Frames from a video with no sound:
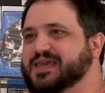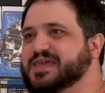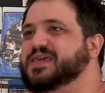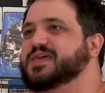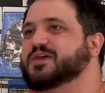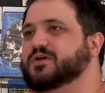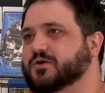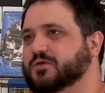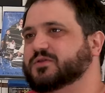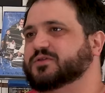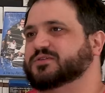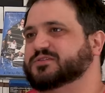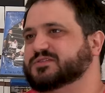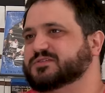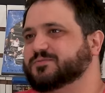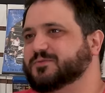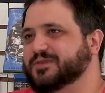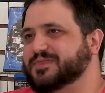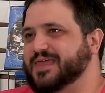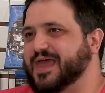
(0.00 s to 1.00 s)

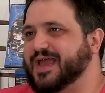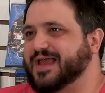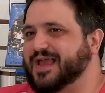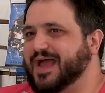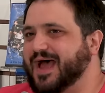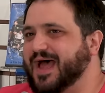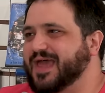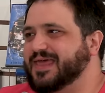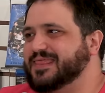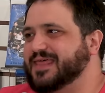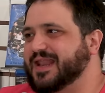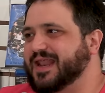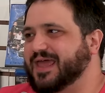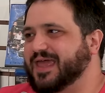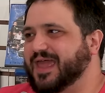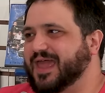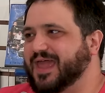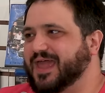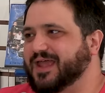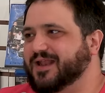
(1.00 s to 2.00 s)
eagles with that guy that I
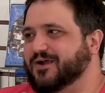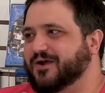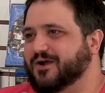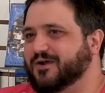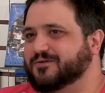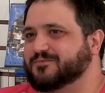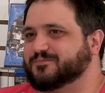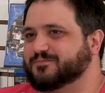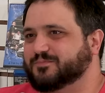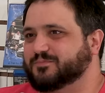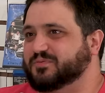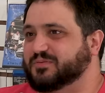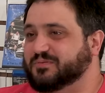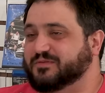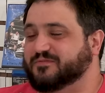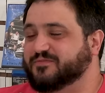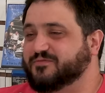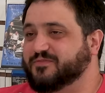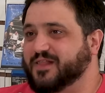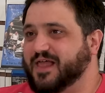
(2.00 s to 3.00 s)
hate are
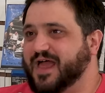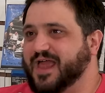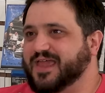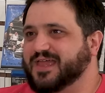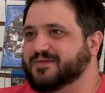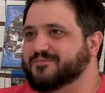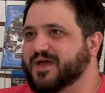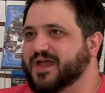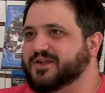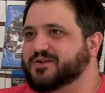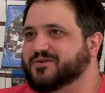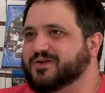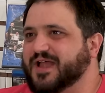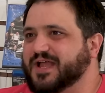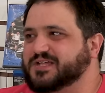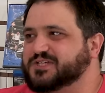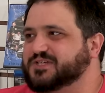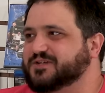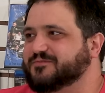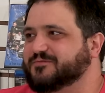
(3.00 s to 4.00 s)
flying in my
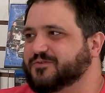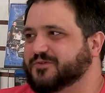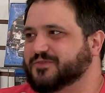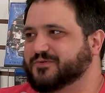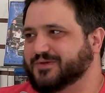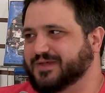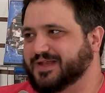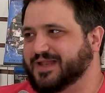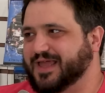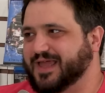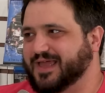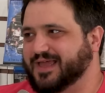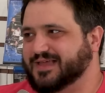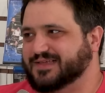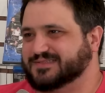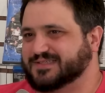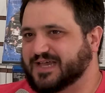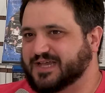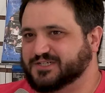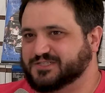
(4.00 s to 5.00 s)
direction for 3
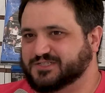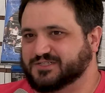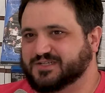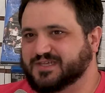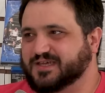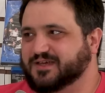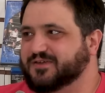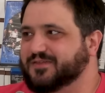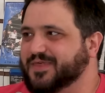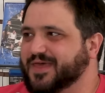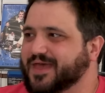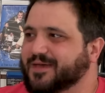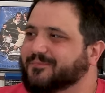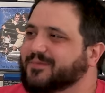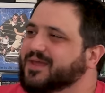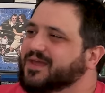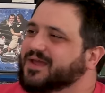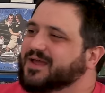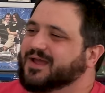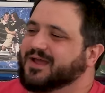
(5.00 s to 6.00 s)
days. Yeah. I should kill them.
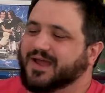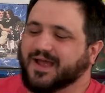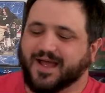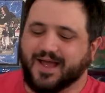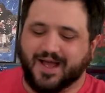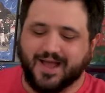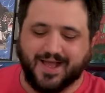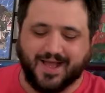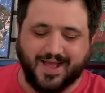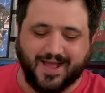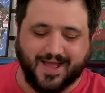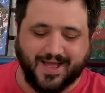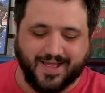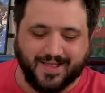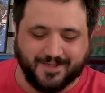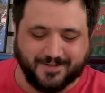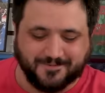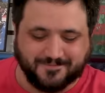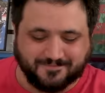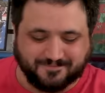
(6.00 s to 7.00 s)

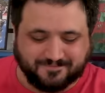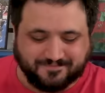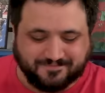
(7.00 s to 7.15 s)
I don't